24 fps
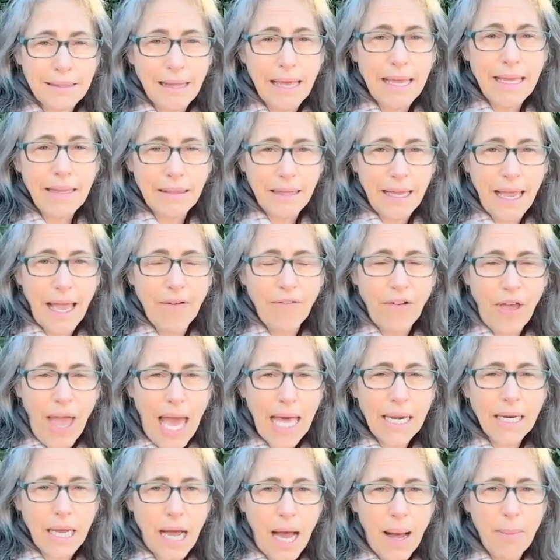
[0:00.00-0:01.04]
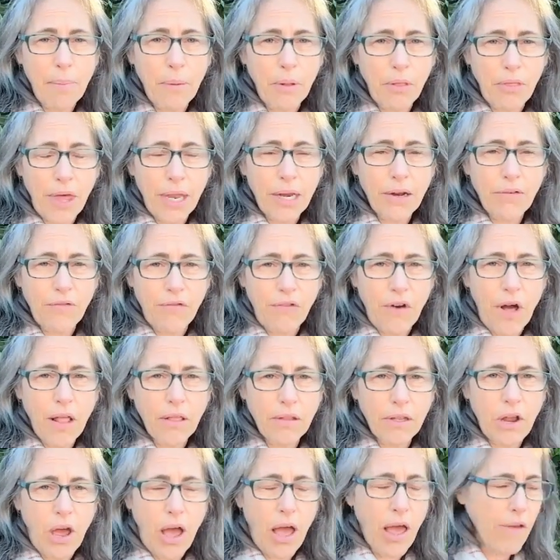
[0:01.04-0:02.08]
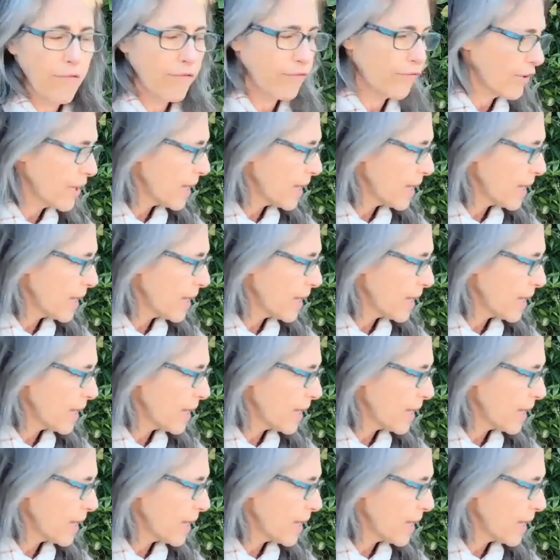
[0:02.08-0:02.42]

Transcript: lately I've had a couple that have fallen off.